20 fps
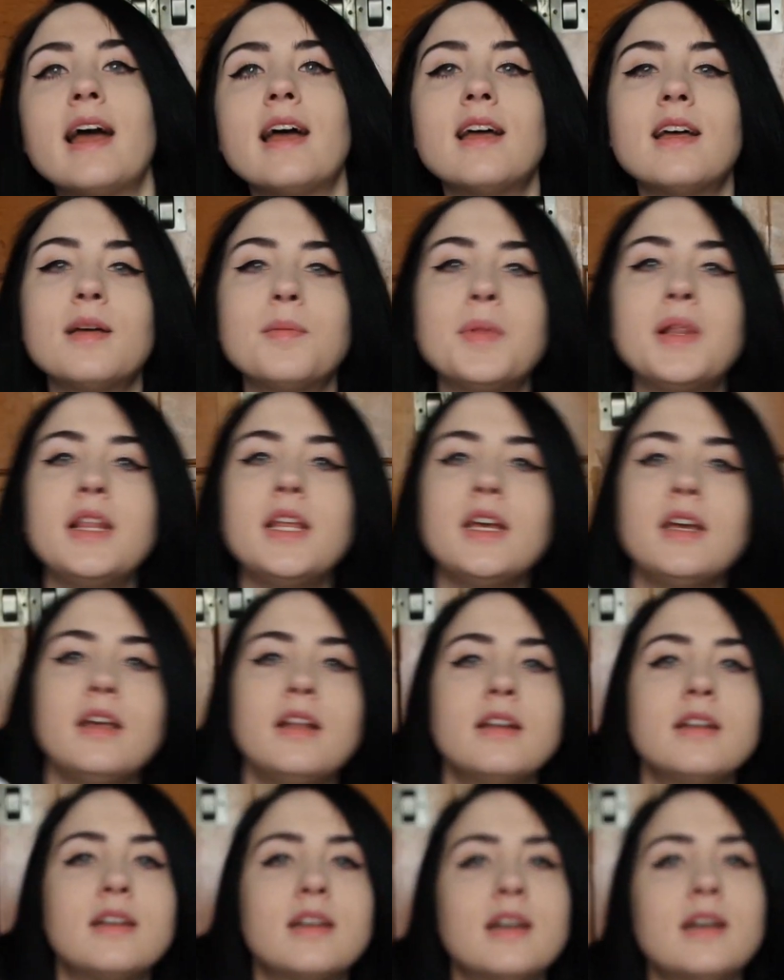I'm a
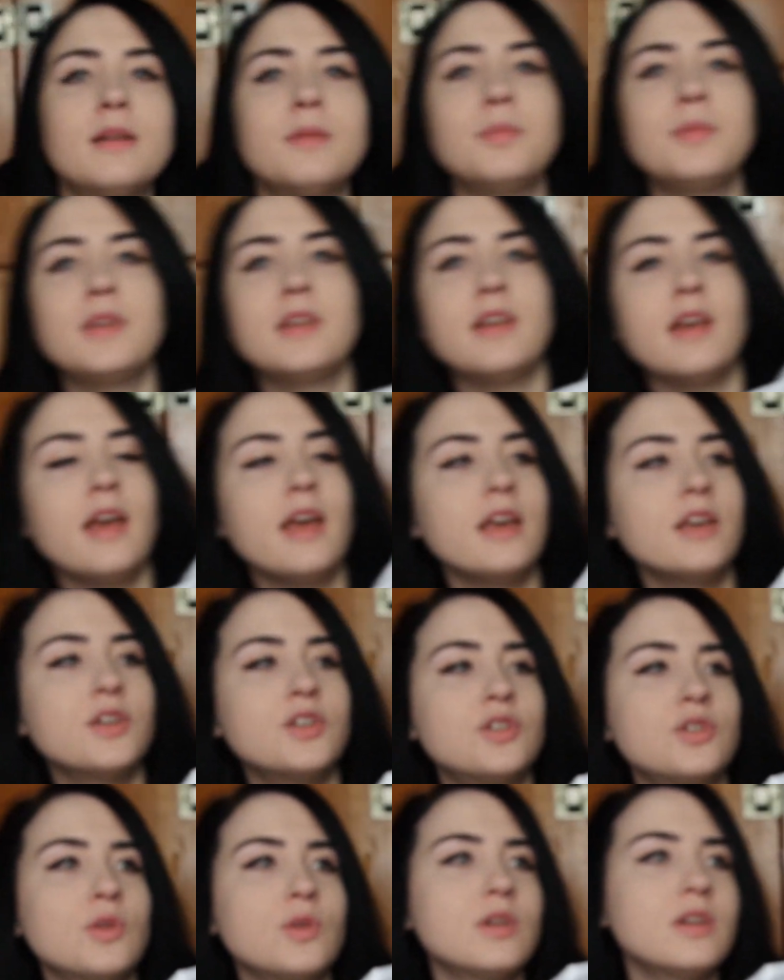little cupcake,
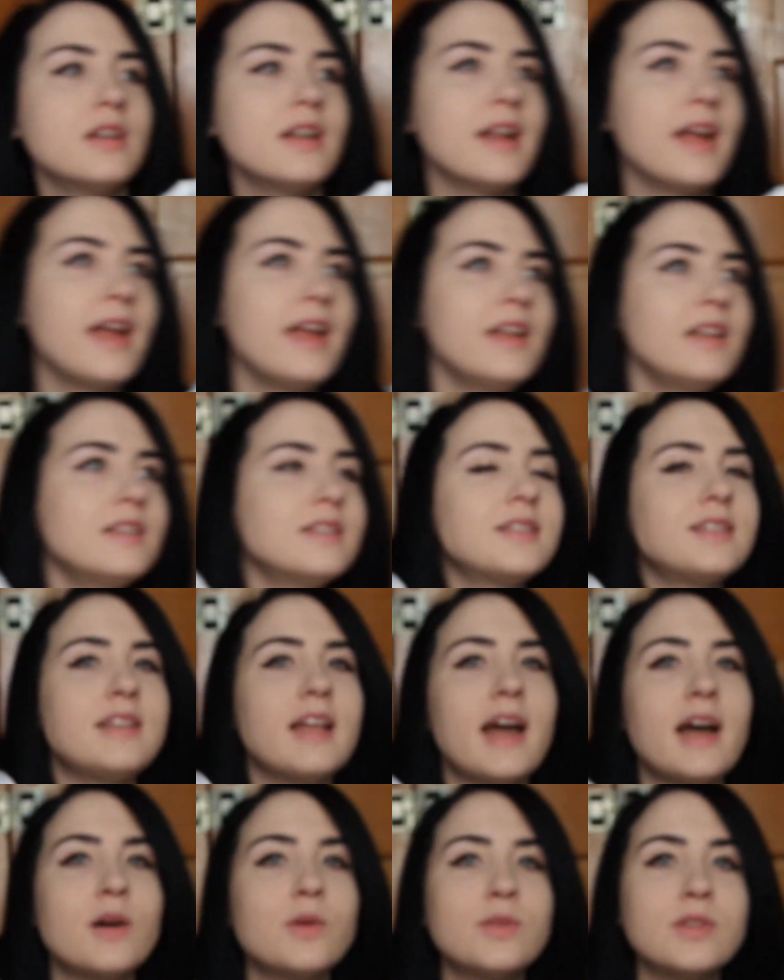short and
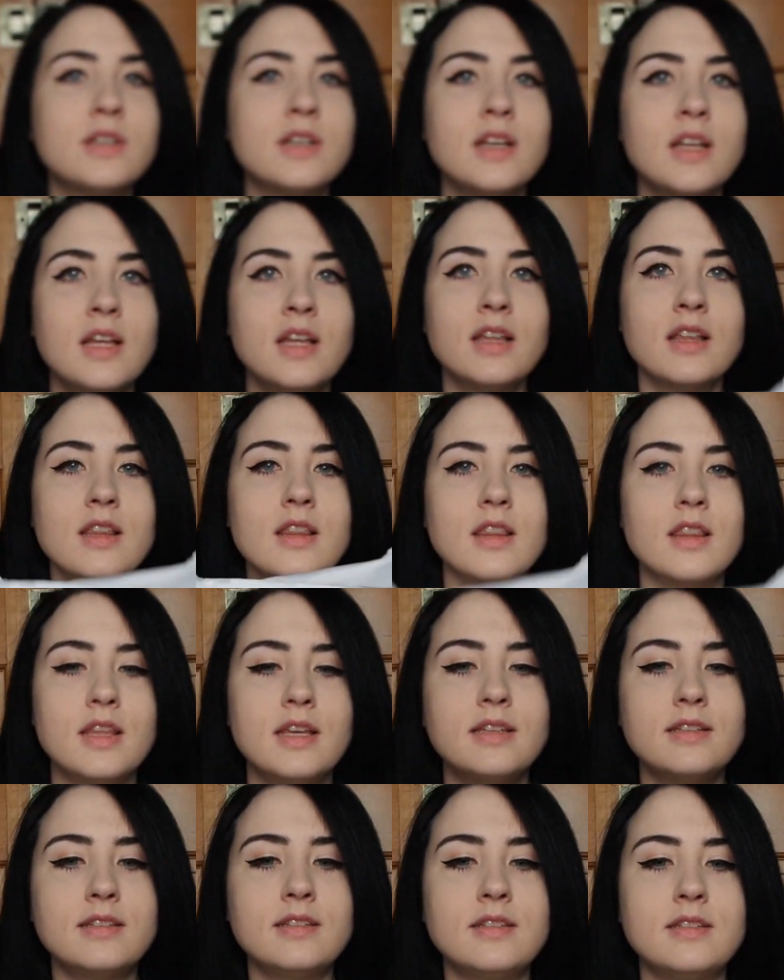stout.
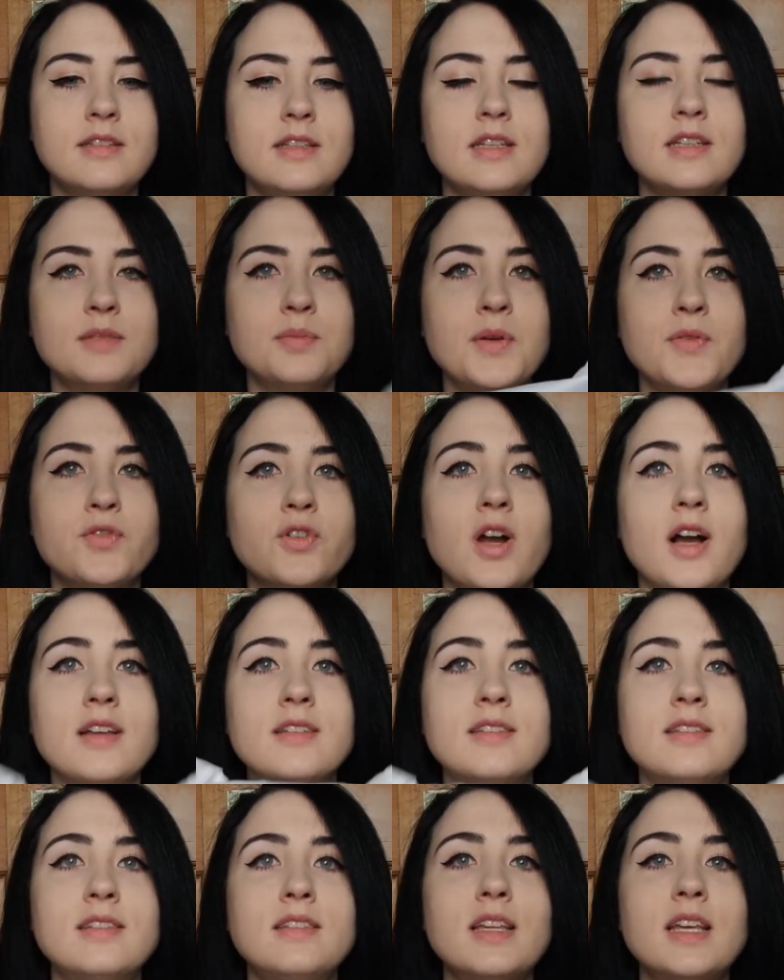This is my
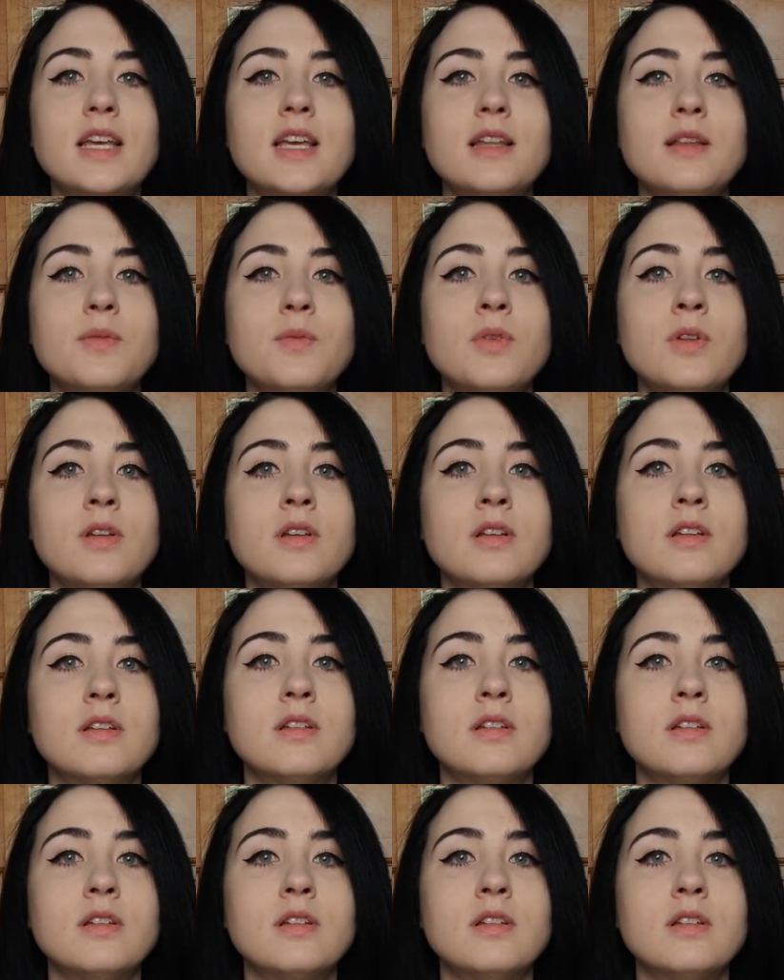frosting.